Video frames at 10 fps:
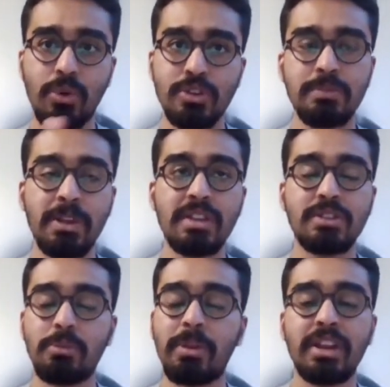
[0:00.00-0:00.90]
course
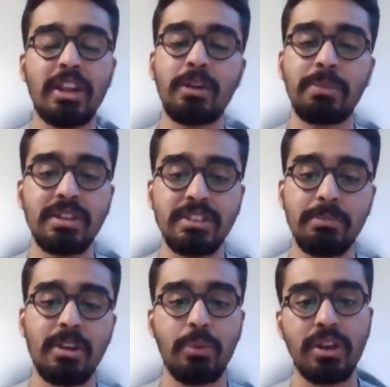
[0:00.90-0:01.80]
based, you might end up in a
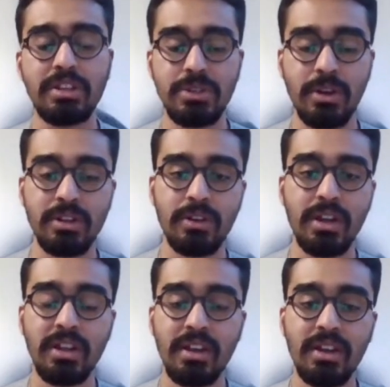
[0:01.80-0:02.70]
similar one as your
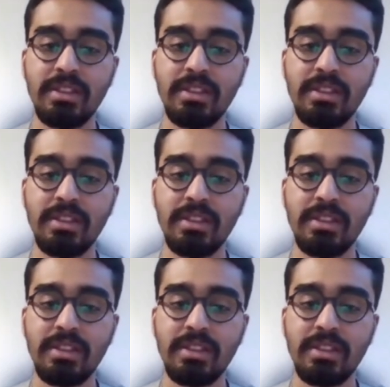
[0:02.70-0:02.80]
undergrad.